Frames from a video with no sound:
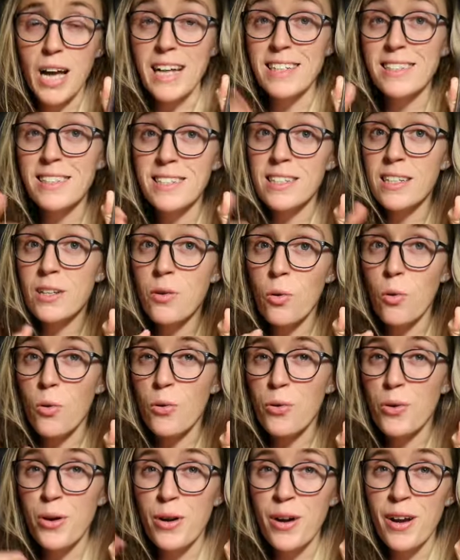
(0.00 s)
I did
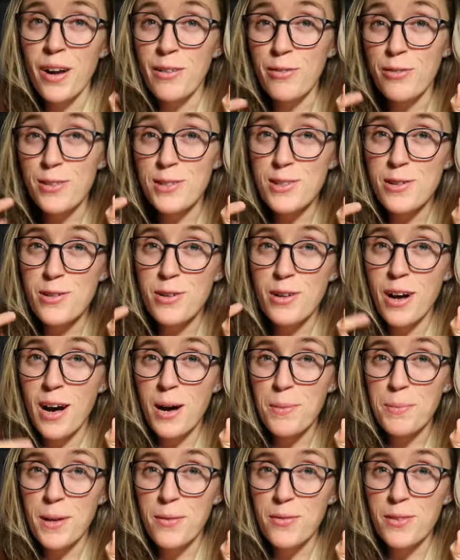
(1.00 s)
order a physical
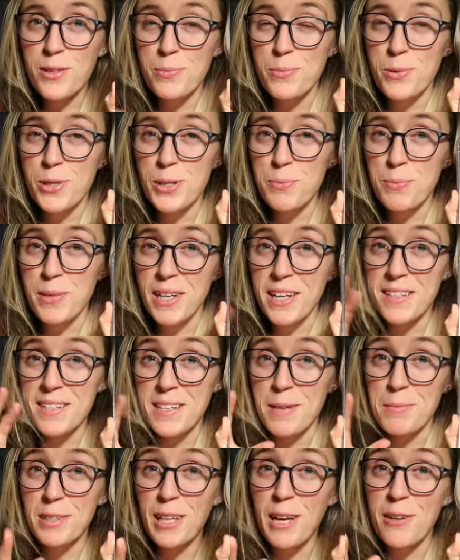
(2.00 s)
copy of this book because
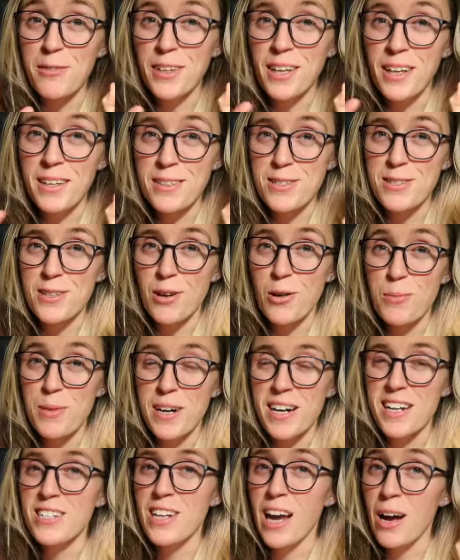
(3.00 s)
I'm loving it so much.